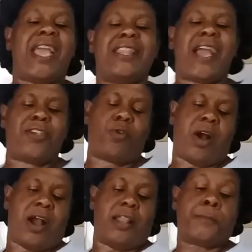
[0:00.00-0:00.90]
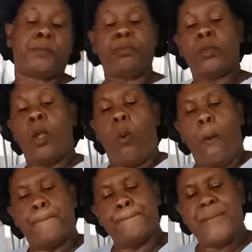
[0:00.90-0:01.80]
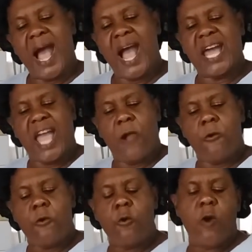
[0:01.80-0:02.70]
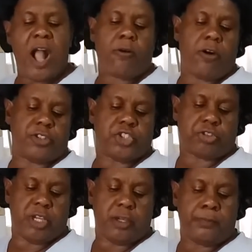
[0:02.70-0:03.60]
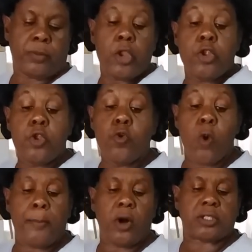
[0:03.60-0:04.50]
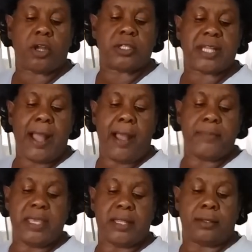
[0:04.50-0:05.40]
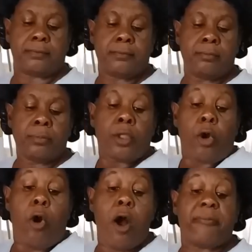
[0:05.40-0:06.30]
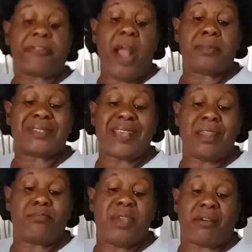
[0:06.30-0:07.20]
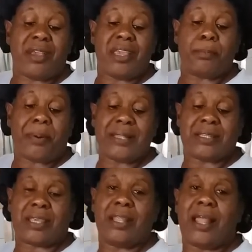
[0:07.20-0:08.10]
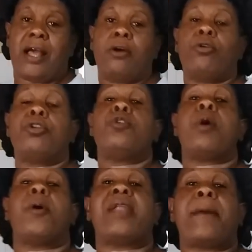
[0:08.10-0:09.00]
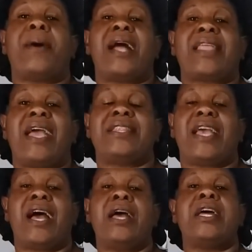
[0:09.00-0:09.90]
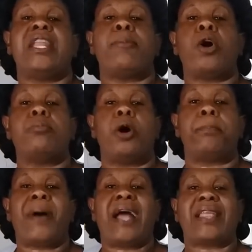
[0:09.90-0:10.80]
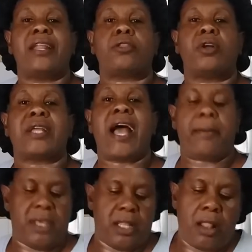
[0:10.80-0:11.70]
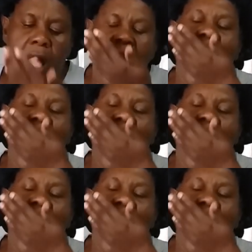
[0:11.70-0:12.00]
any of you all, who born and grew a country, know about Tun Cornmeal. Home from St. Mary in particular. Wanna know about that part of it, yeah? The bun part of the Tun Cornmeal.